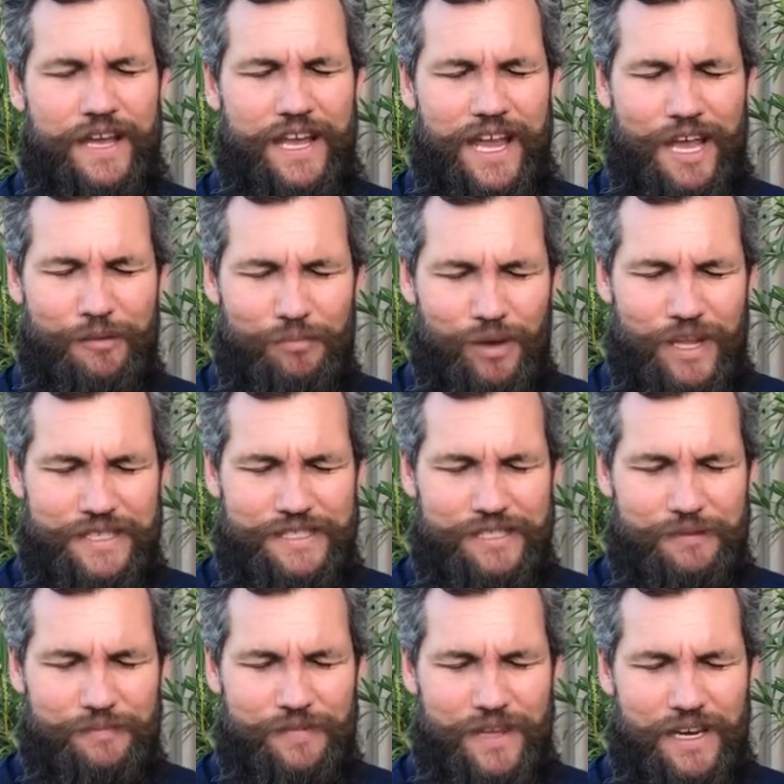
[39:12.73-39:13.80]
and bless
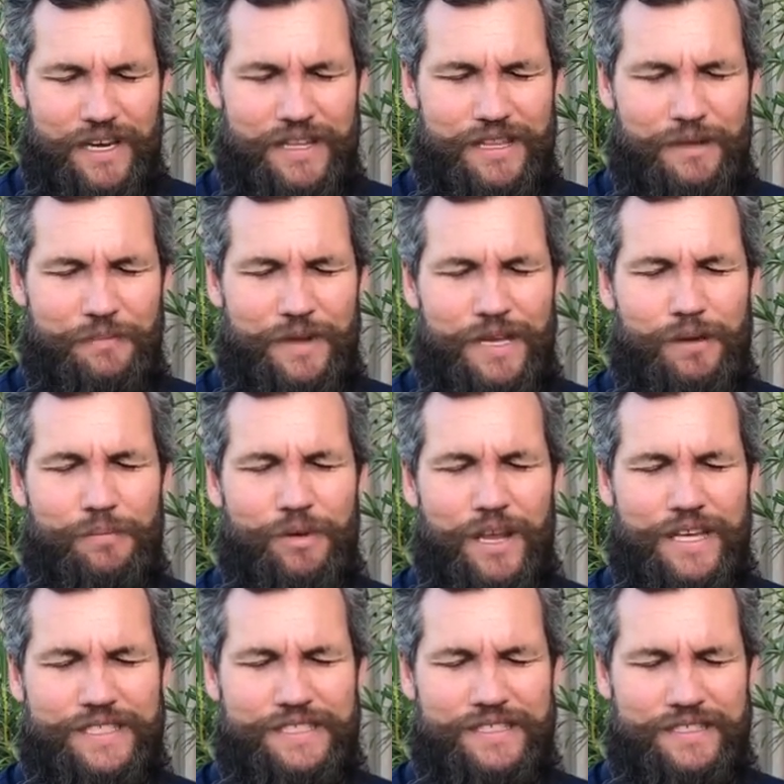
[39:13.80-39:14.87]
them. Let them be a
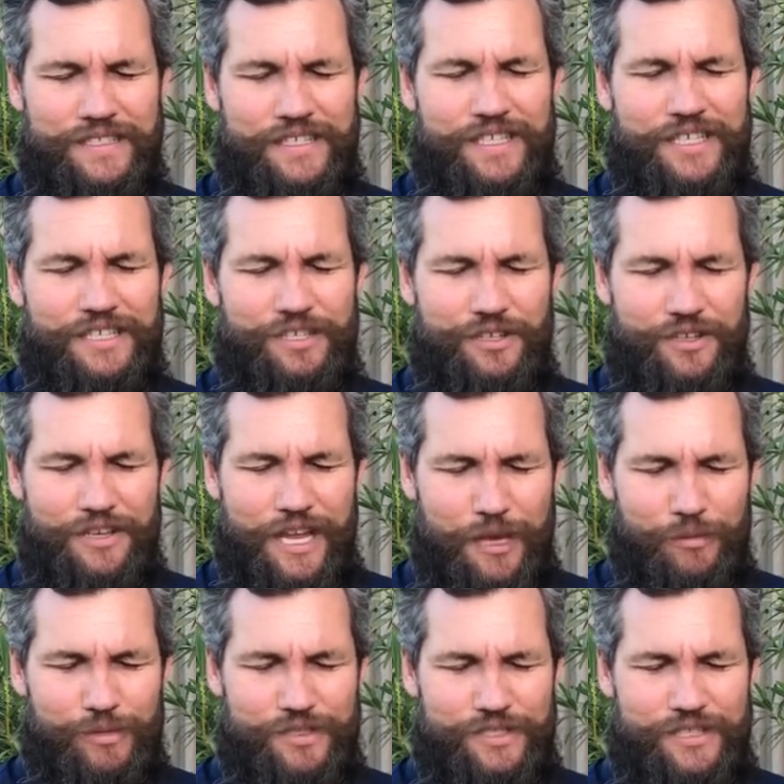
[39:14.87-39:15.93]
blessing to the
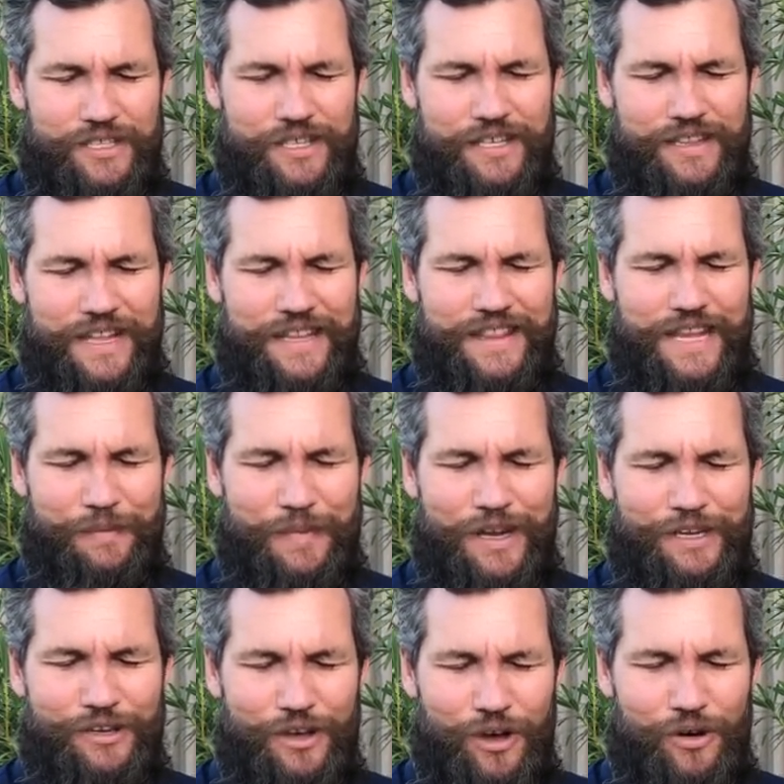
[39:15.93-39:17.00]
neighbors that they
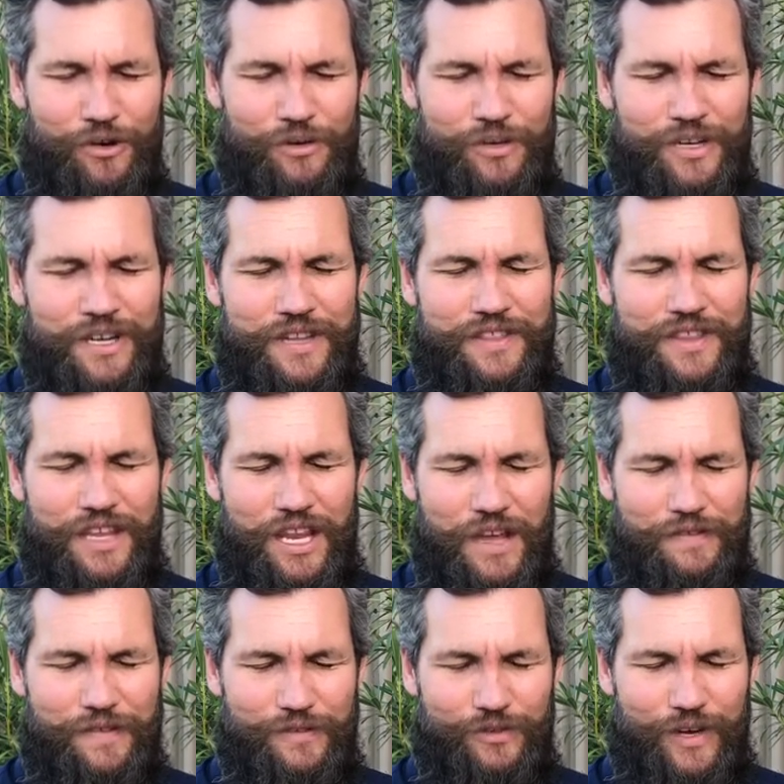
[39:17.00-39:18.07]
might know the
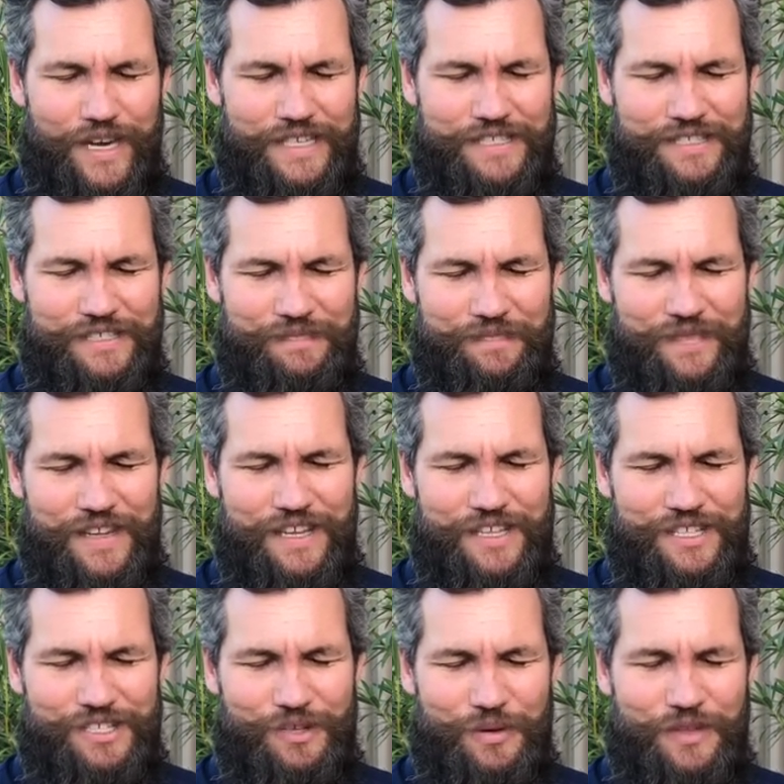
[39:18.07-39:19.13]
love of Christ.
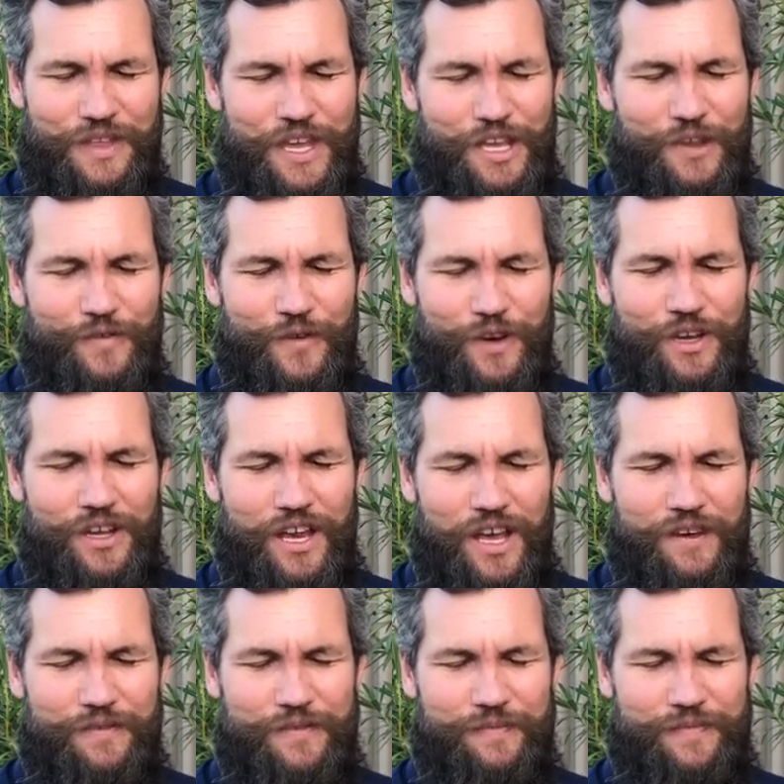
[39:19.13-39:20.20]
So we thank you for your
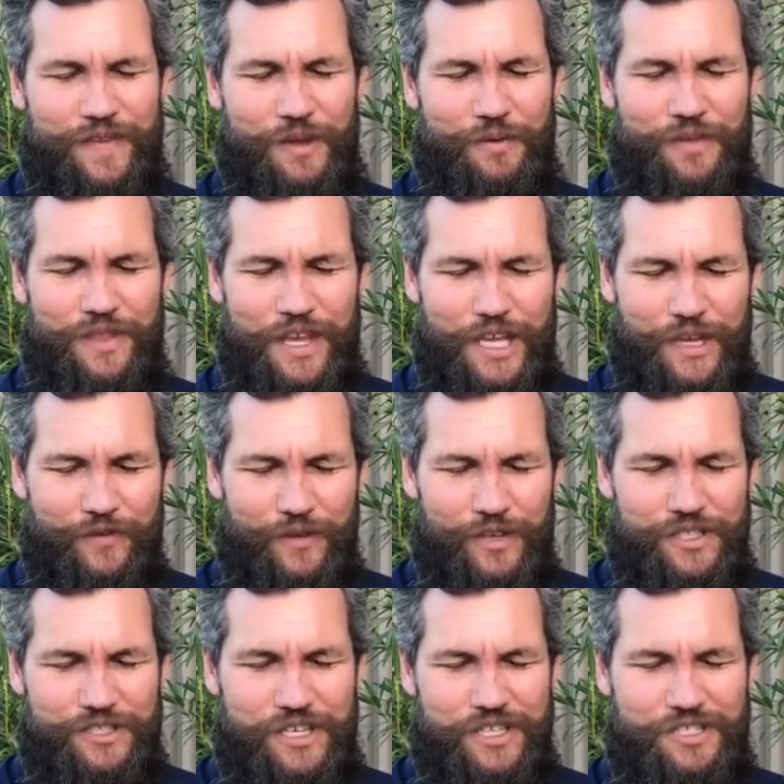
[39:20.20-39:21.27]
love, and we thank you for
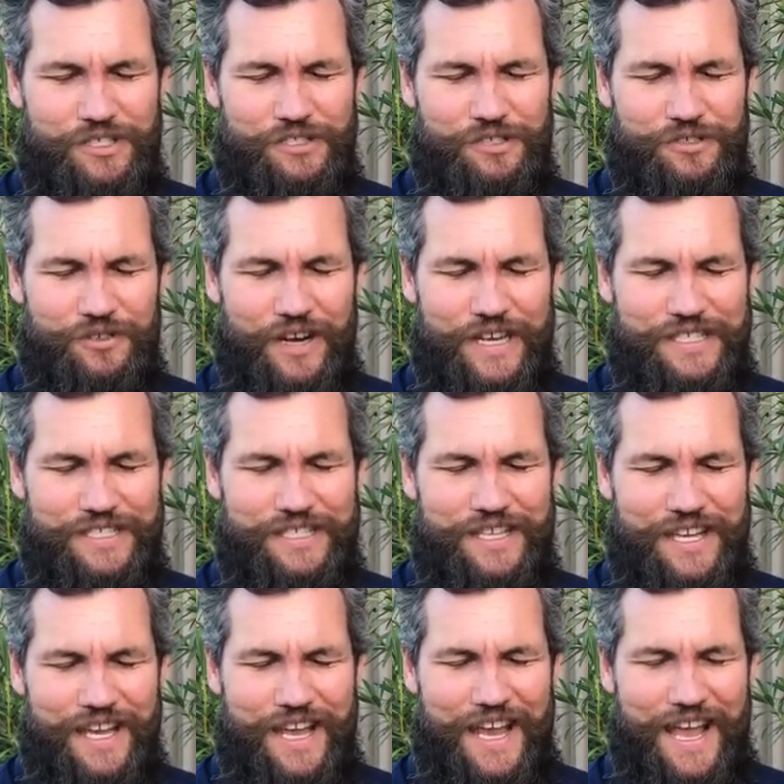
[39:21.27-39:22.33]
your Son, Jesus Christ.
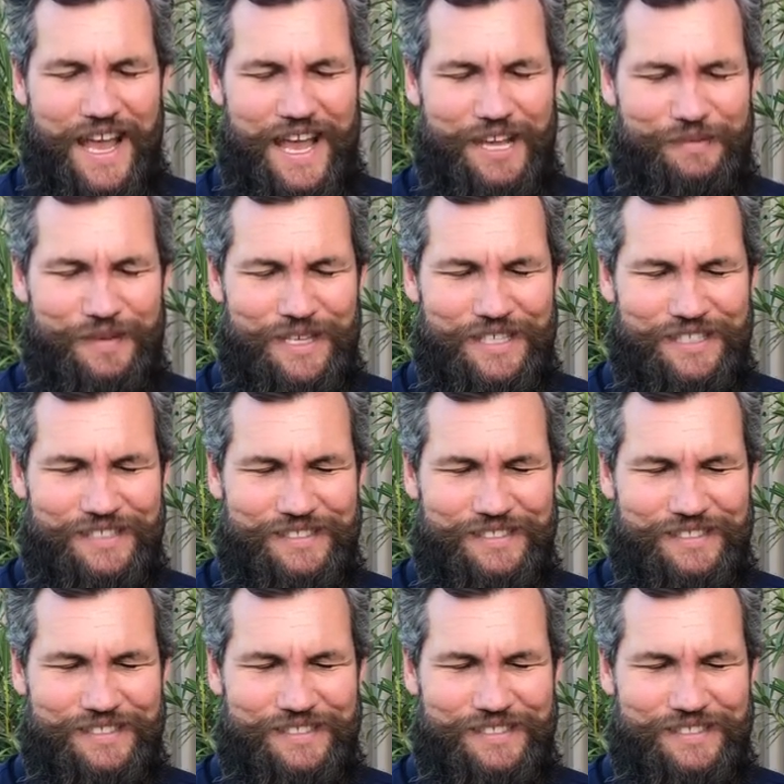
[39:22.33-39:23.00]
Amen.